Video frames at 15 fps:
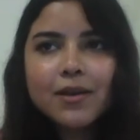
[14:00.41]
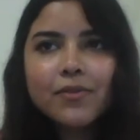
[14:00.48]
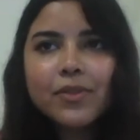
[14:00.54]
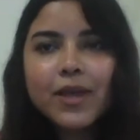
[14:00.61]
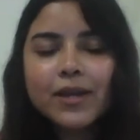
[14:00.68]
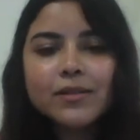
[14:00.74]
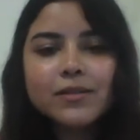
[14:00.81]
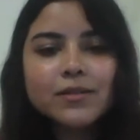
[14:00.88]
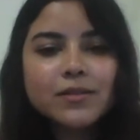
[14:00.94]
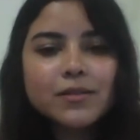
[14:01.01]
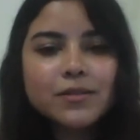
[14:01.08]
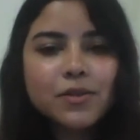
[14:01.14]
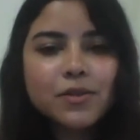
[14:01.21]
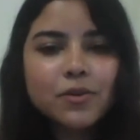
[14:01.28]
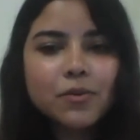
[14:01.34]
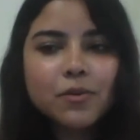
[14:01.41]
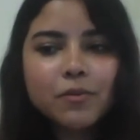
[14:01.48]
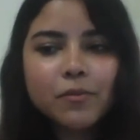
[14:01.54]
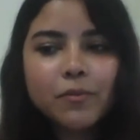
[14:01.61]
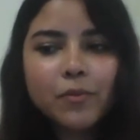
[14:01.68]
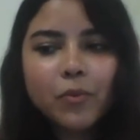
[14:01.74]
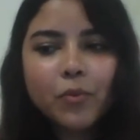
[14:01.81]
That is, you
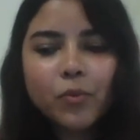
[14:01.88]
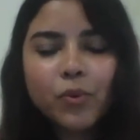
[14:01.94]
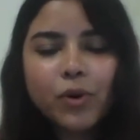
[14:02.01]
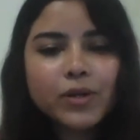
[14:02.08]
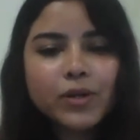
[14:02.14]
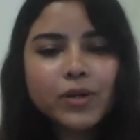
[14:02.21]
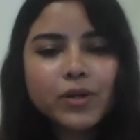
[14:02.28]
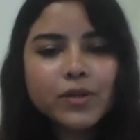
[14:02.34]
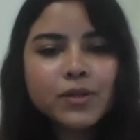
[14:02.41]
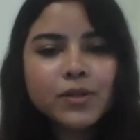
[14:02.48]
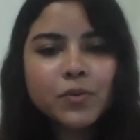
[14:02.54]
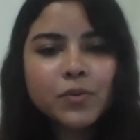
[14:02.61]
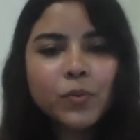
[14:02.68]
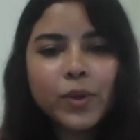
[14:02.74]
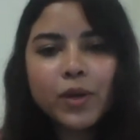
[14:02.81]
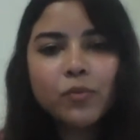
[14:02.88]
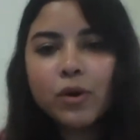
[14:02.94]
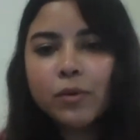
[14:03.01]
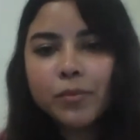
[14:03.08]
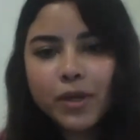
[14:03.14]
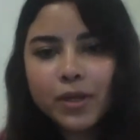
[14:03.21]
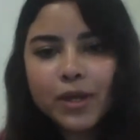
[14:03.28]
know, what will
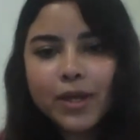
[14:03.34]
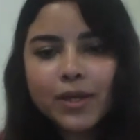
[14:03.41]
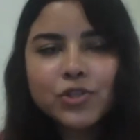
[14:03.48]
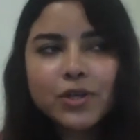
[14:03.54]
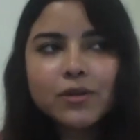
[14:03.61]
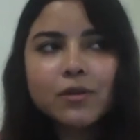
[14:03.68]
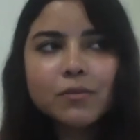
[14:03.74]
women and gender